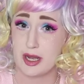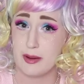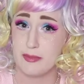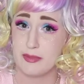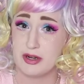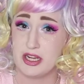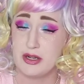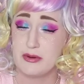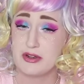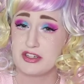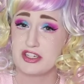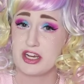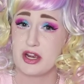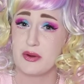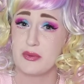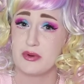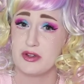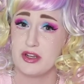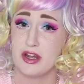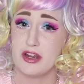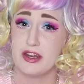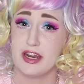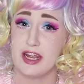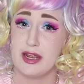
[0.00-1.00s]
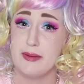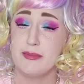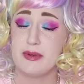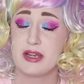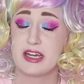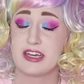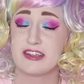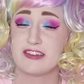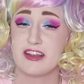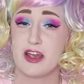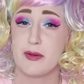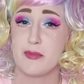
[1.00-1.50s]
company, which I will not name
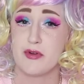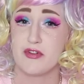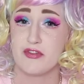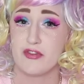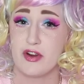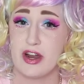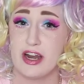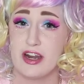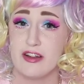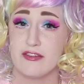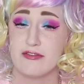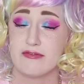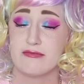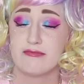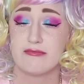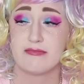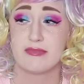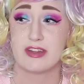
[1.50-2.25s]
because I'm afraid of